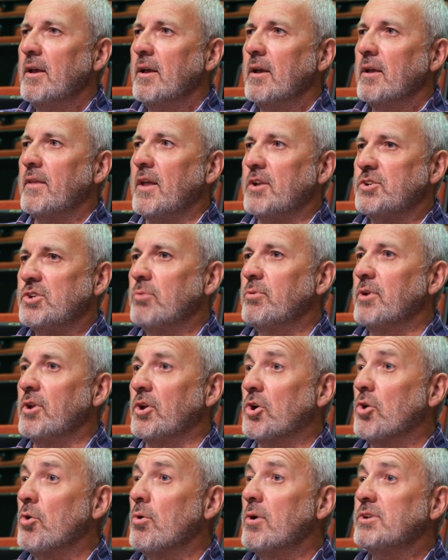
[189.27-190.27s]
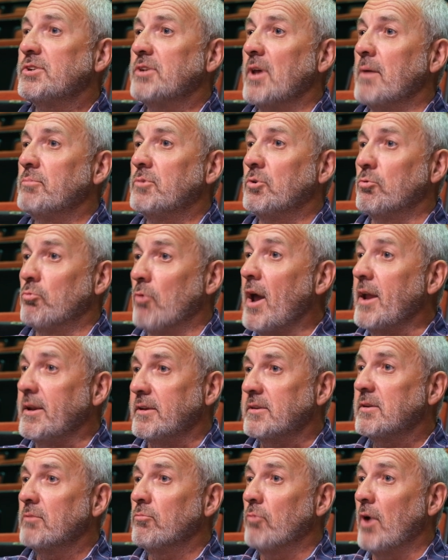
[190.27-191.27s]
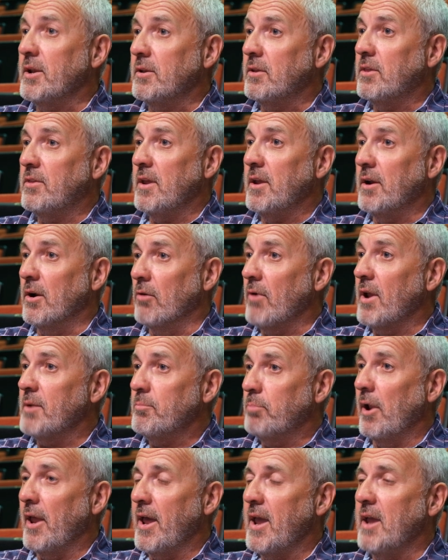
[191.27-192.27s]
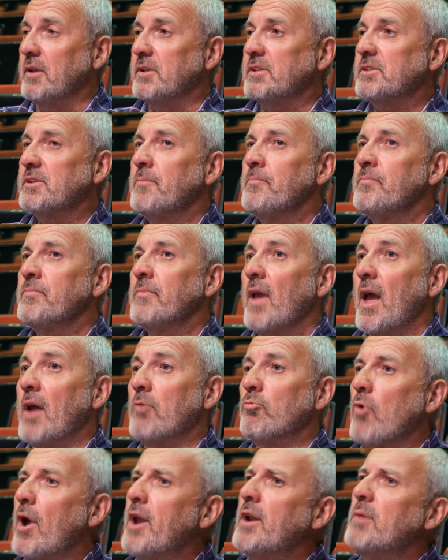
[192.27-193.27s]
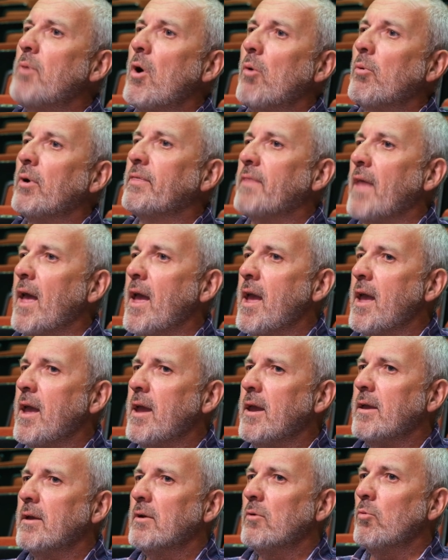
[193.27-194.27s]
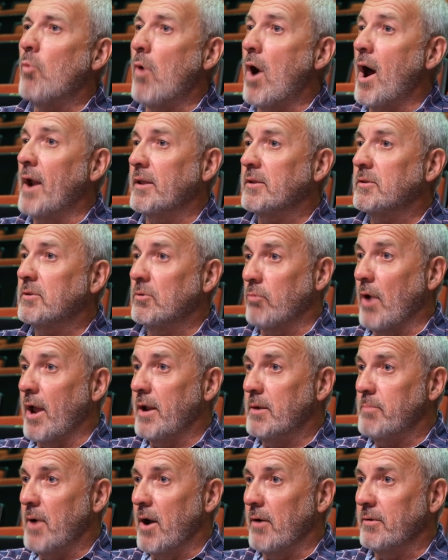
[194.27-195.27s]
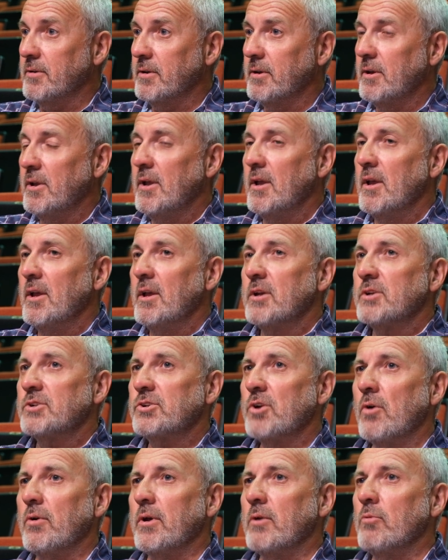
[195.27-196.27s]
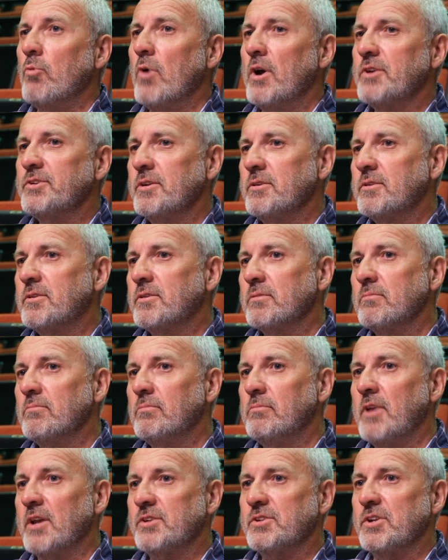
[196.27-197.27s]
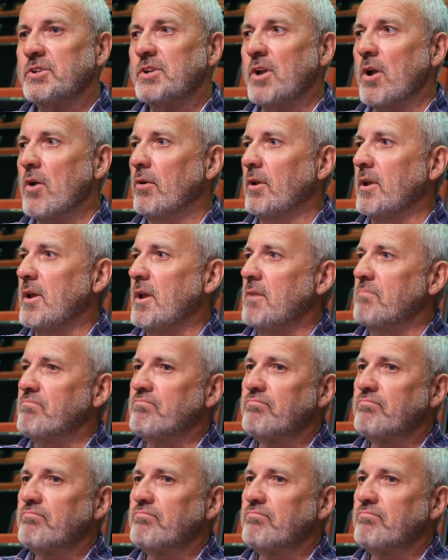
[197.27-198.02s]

that she would encourage them to write theatre, write plays, and write about what they wanted to write about. So it wasn't necessarily,